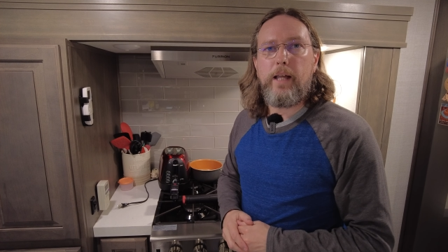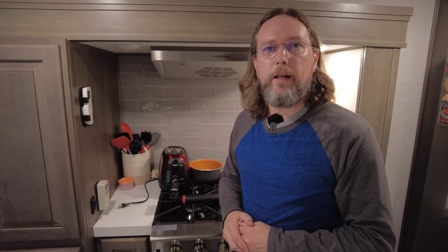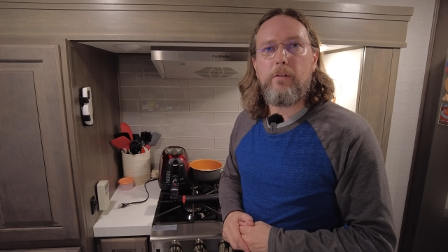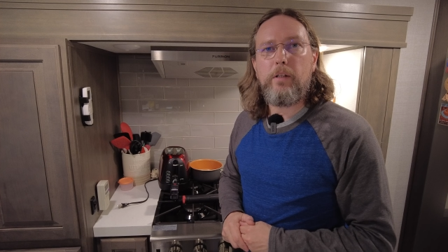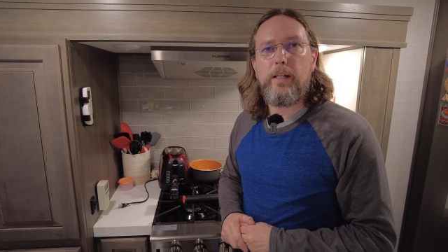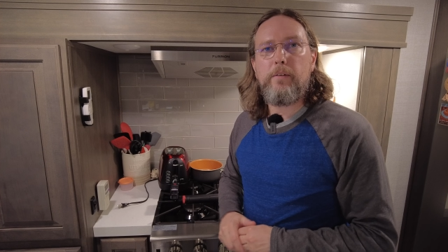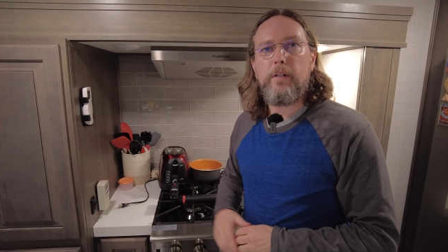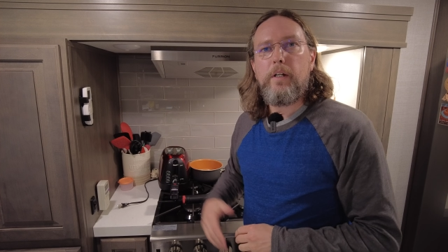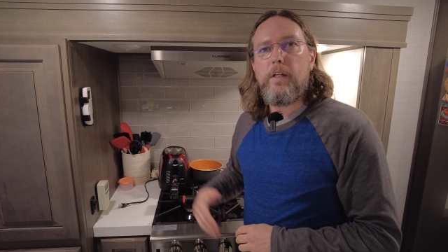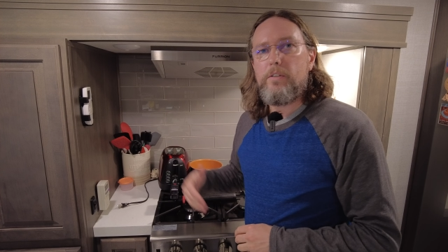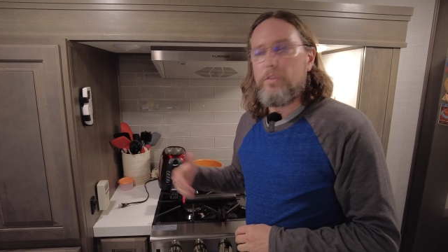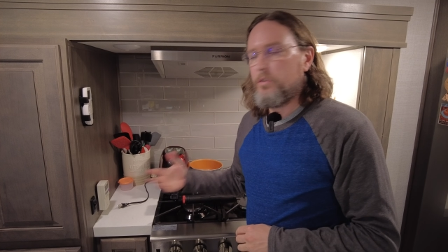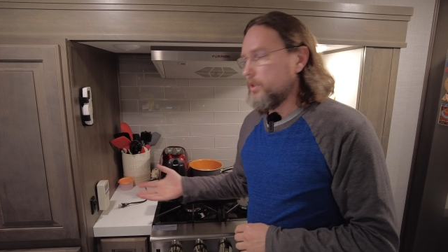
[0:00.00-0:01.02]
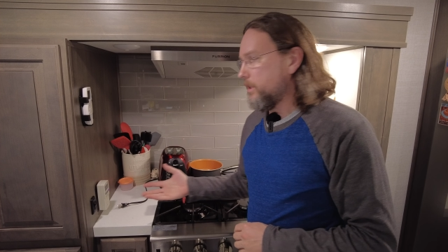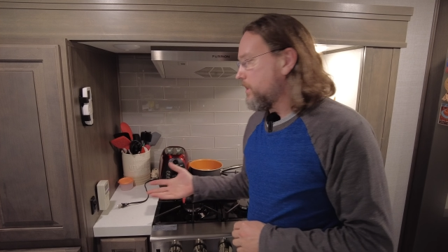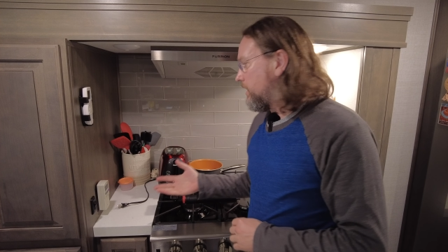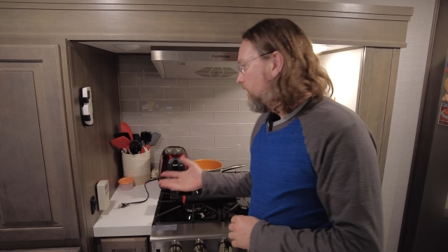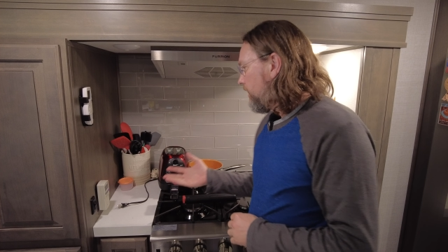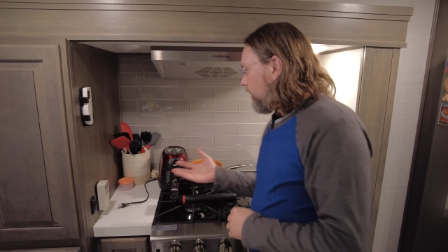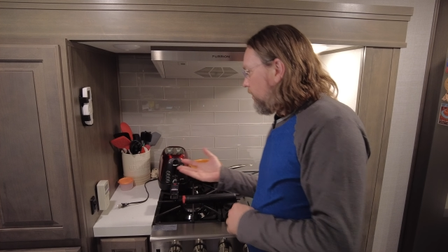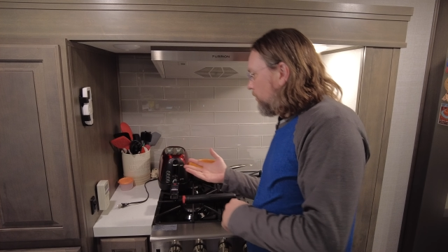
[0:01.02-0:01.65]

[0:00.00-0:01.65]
outlet. So as you can see here,